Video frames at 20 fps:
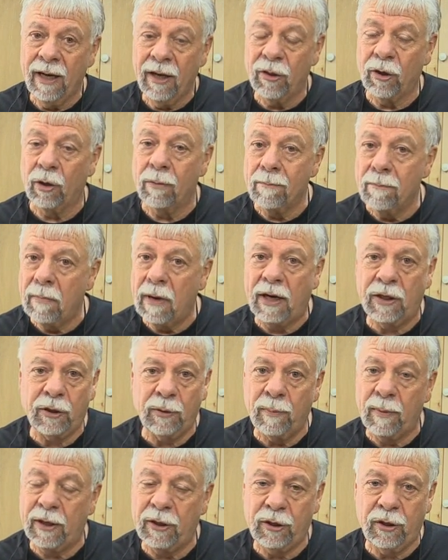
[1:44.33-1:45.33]
They're
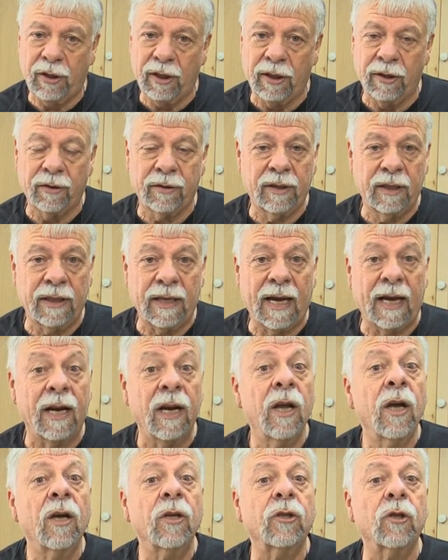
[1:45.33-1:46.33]
much, much thinner than that.
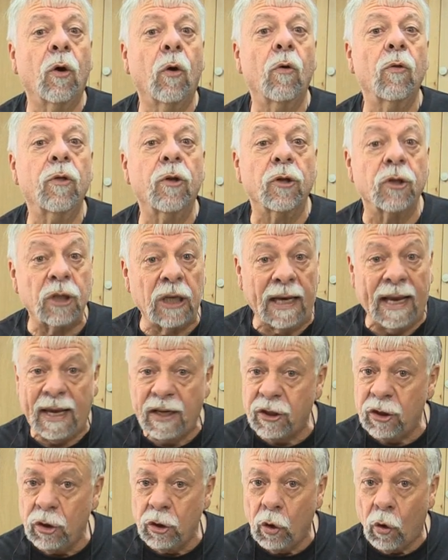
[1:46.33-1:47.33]
So there's
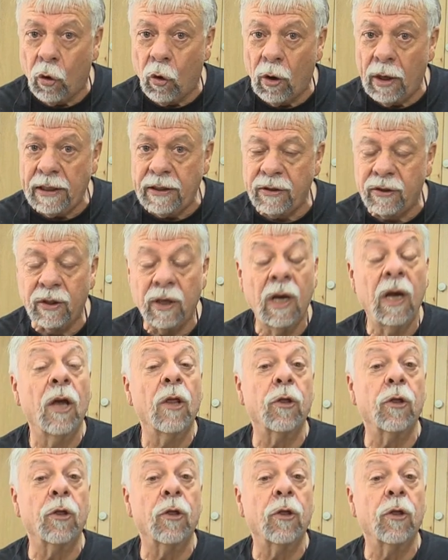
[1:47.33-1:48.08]
less noise,